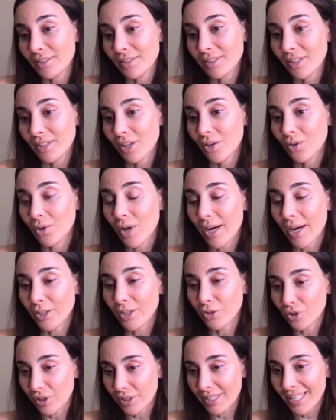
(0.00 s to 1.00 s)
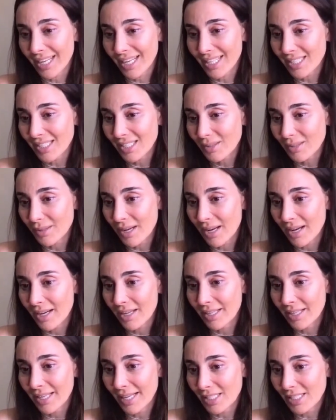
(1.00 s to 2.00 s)
So I usually get uh,
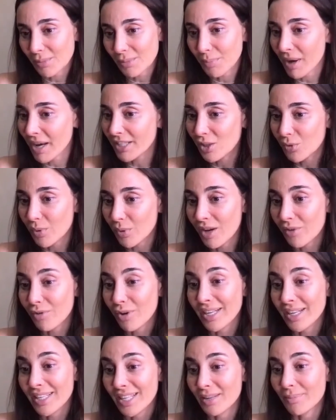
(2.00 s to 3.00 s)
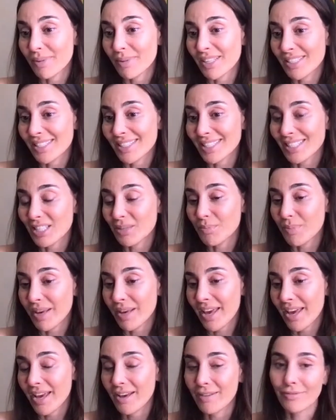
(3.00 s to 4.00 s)
get spots whenever I need my skin to
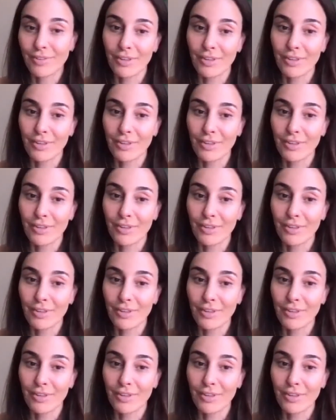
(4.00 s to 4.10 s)
behave.